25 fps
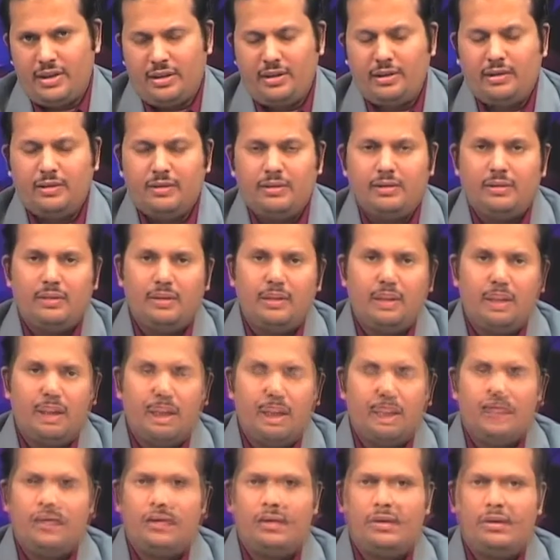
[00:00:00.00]
mental.
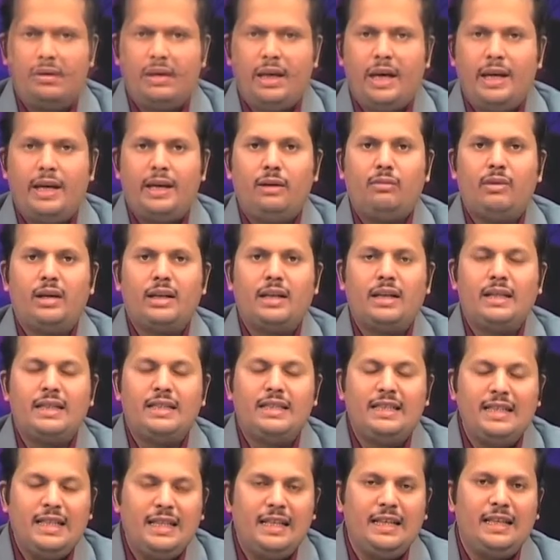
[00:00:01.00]
There one
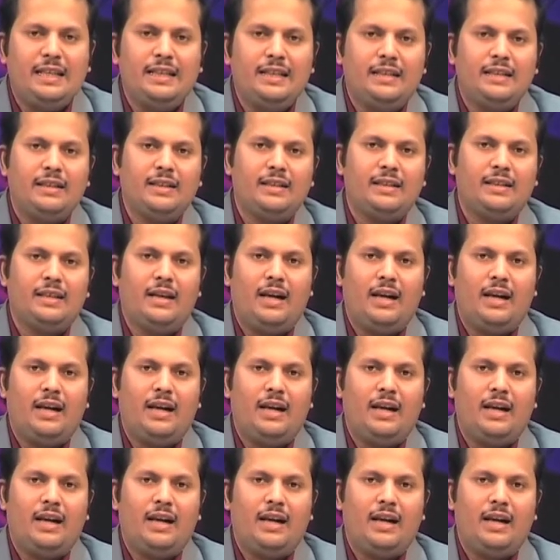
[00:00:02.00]
can see